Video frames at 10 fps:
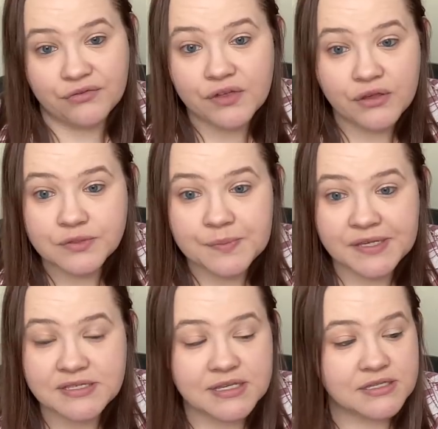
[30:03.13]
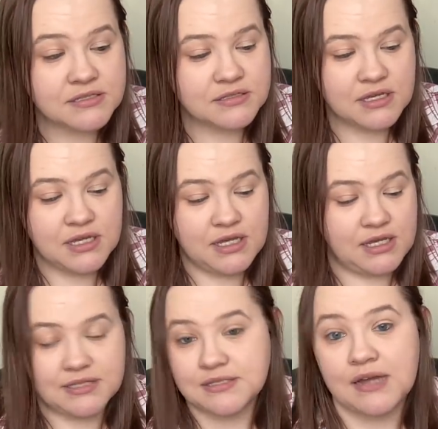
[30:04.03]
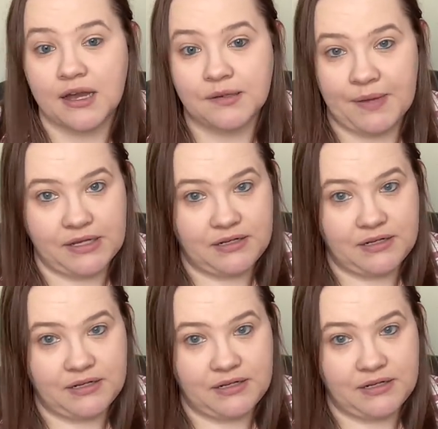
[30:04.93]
for those pieces. It's not going to make a